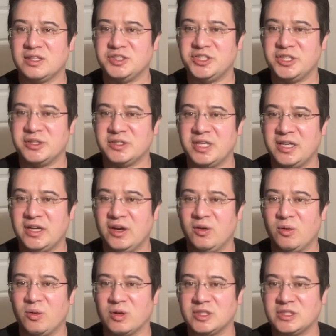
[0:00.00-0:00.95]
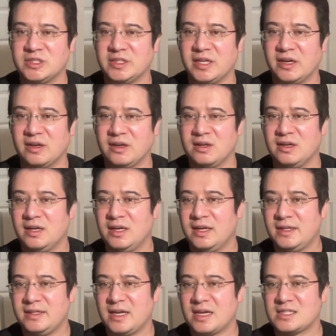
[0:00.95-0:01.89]
Giratina Origin there.
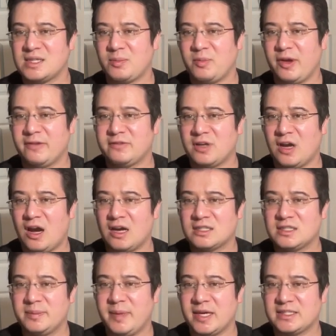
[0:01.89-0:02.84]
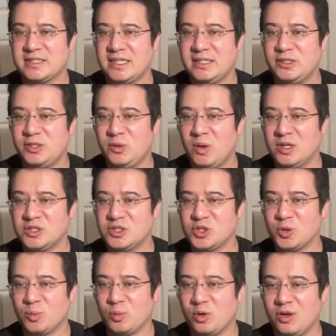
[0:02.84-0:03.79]
Next up we have Toxapex into
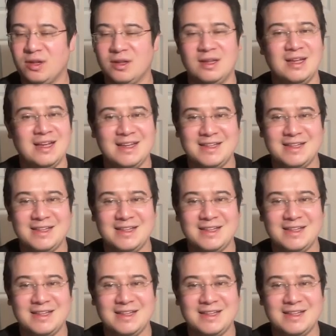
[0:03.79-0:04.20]
Azumarill.